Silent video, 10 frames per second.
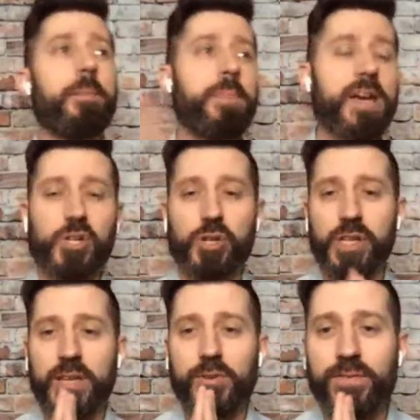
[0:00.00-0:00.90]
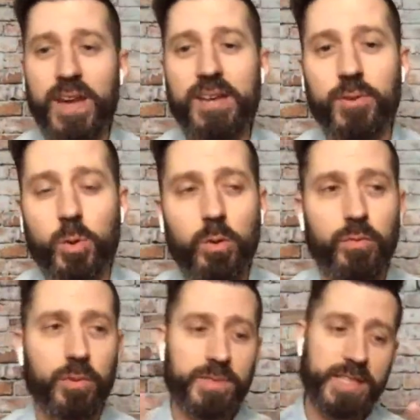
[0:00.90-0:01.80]
Make sure you give your favorite
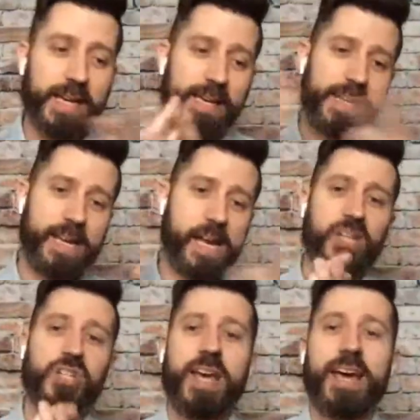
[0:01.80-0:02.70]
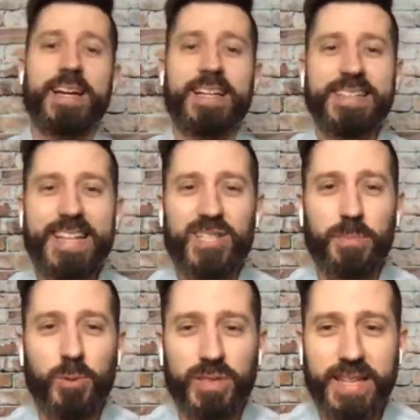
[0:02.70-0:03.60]
quote from tonight and hashtag Let's
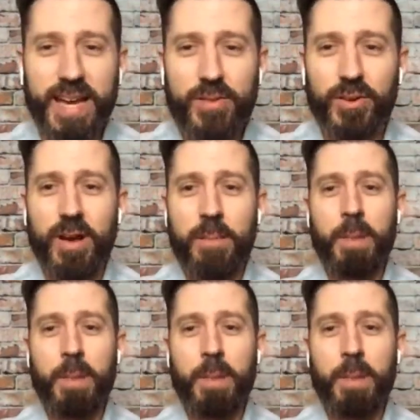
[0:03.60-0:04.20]
Puke Together.